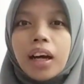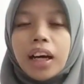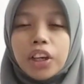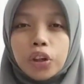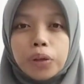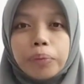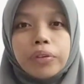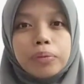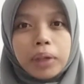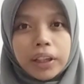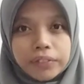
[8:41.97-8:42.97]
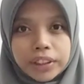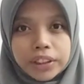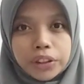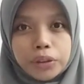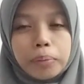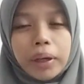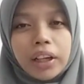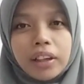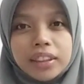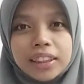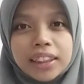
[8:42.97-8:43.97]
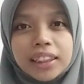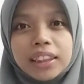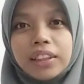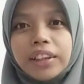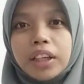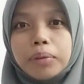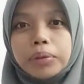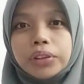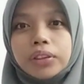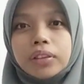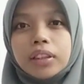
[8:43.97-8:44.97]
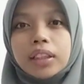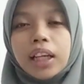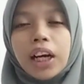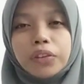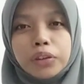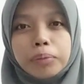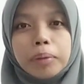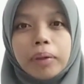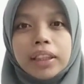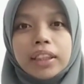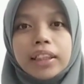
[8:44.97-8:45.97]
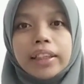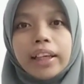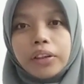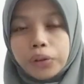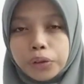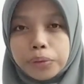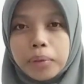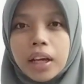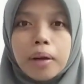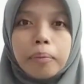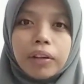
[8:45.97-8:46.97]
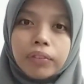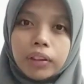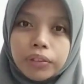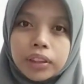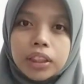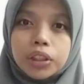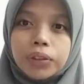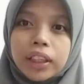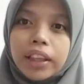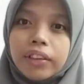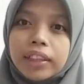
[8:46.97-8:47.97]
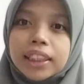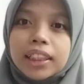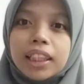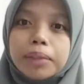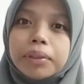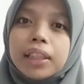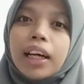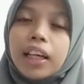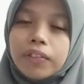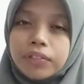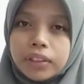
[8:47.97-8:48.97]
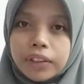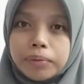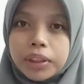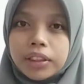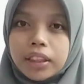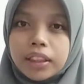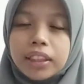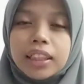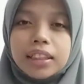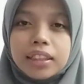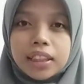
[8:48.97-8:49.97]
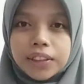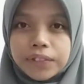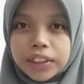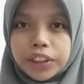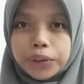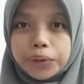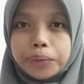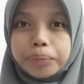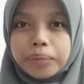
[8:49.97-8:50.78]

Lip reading: I hope through my video, my audiences are able to learn how to make batik cake at home by following the 23 steps I have demonstrated in this video.